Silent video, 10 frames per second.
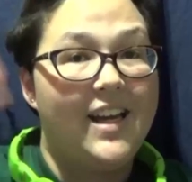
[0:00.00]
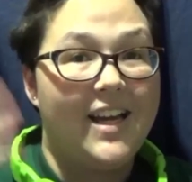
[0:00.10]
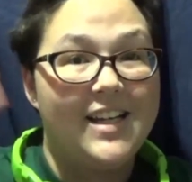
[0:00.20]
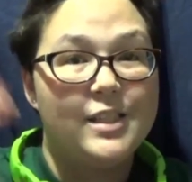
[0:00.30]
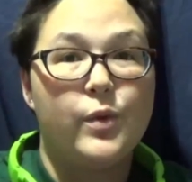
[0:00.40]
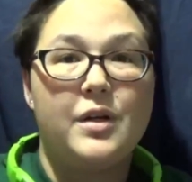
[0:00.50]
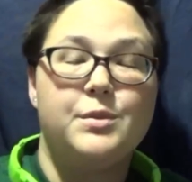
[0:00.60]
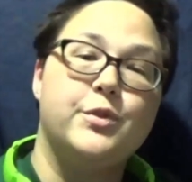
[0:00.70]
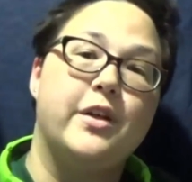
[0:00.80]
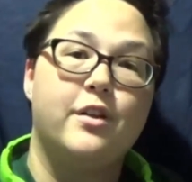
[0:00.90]
Hey guys,
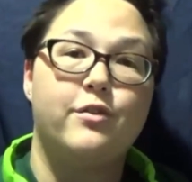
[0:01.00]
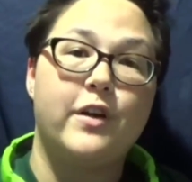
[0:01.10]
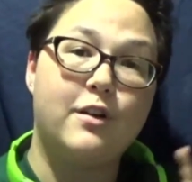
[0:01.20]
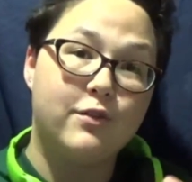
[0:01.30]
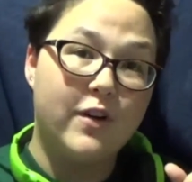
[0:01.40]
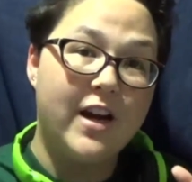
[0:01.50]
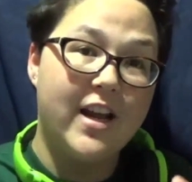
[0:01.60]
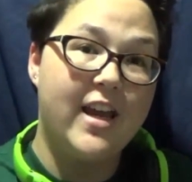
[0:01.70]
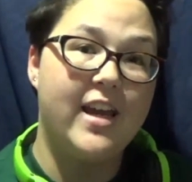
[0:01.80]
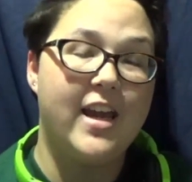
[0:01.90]
welcome to another Freckle
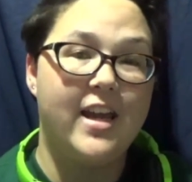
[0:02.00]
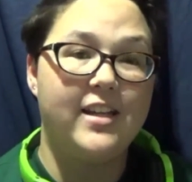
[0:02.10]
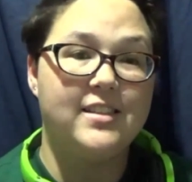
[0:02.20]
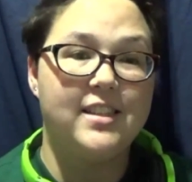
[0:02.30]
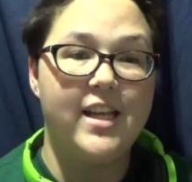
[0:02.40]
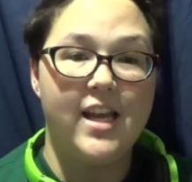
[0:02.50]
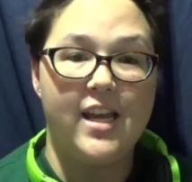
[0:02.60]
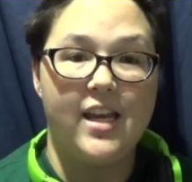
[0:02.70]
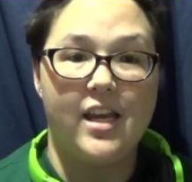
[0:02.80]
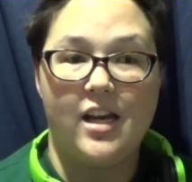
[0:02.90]
Friday, and
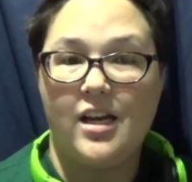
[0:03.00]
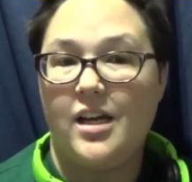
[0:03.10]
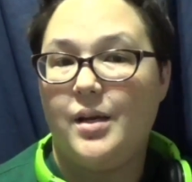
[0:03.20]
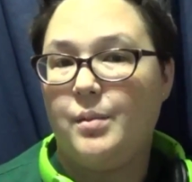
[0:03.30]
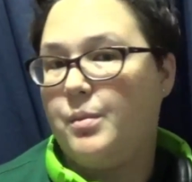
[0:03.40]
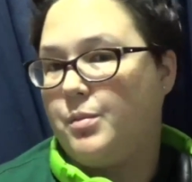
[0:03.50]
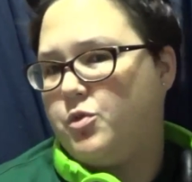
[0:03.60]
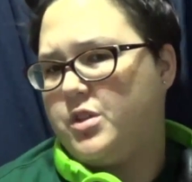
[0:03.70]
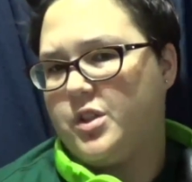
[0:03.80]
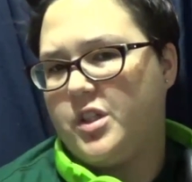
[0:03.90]
today I'm
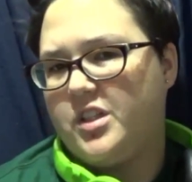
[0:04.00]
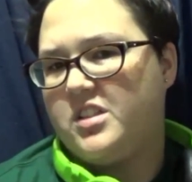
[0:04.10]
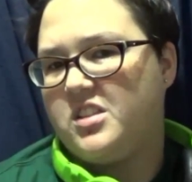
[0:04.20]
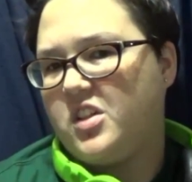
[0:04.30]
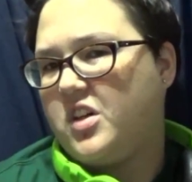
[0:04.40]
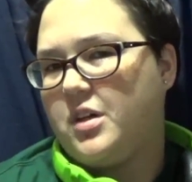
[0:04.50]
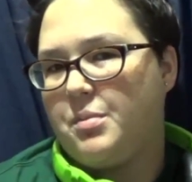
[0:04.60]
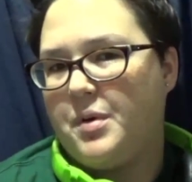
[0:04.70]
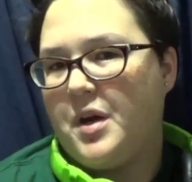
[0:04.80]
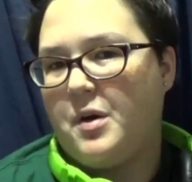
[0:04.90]
gonna talk
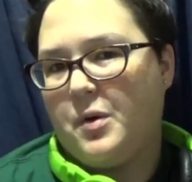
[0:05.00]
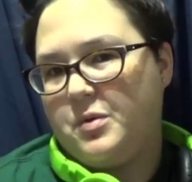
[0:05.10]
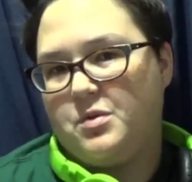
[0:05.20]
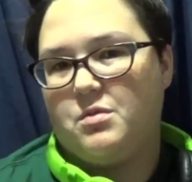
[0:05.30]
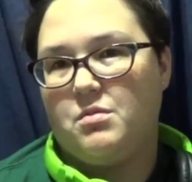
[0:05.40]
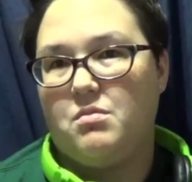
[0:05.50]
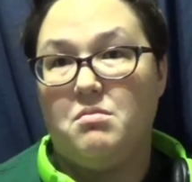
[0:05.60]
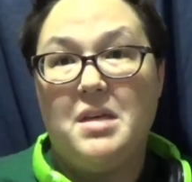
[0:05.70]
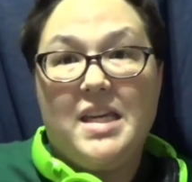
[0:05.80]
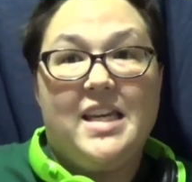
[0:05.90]
about
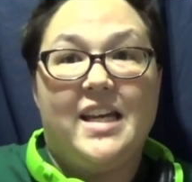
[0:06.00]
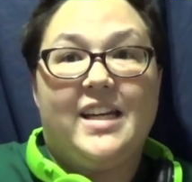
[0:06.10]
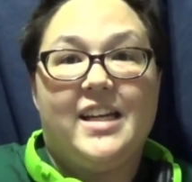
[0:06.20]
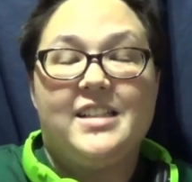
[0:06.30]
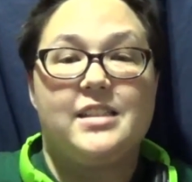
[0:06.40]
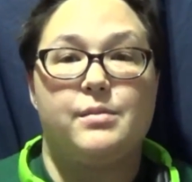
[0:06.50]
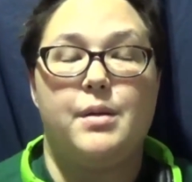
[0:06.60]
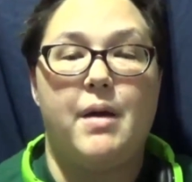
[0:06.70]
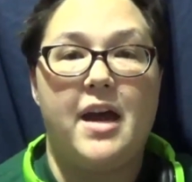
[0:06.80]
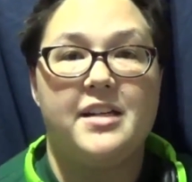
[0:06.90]
me, I guess,
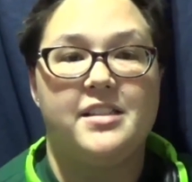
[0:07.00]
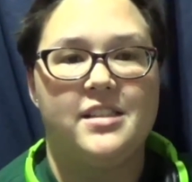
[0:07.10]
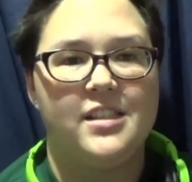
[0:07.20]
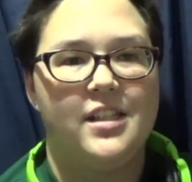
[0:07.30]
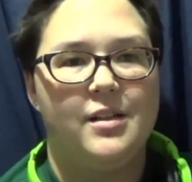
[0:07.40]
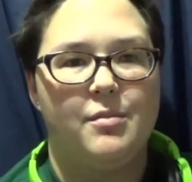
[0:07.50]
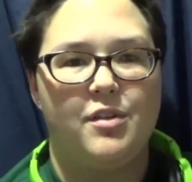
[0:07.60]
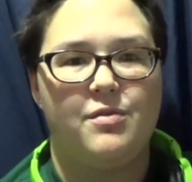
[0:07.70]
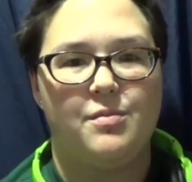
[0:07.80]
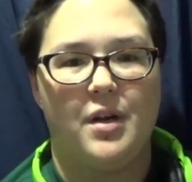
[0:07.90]
my past,
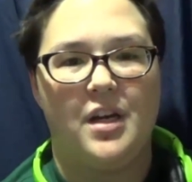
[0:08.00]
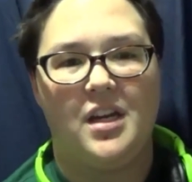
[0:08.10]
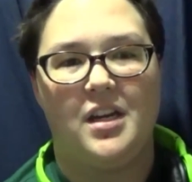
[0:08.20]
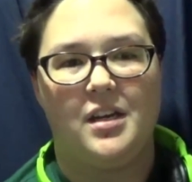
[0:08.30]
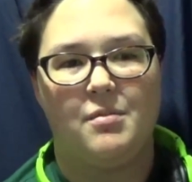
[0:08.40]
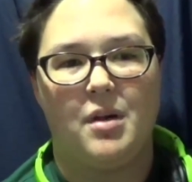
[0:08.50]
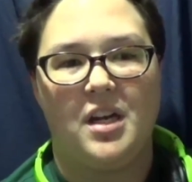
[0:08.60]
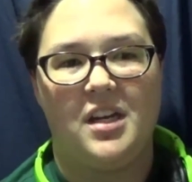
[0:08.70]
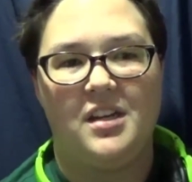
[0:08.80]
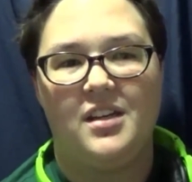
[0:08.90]
my
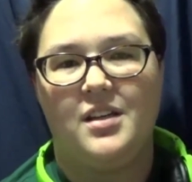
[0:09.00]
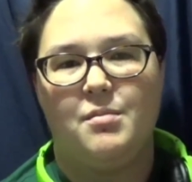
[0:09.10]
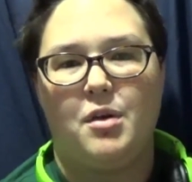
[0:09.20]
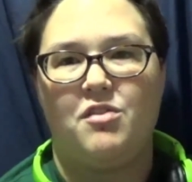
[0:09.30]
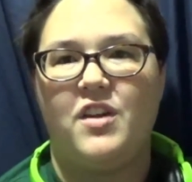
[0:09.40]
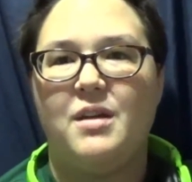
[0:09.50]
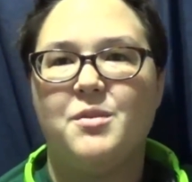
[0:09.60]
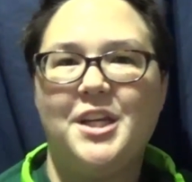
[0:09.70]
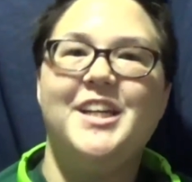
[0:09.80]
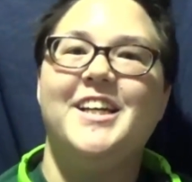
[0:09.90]

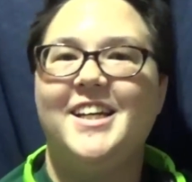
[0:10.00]
family.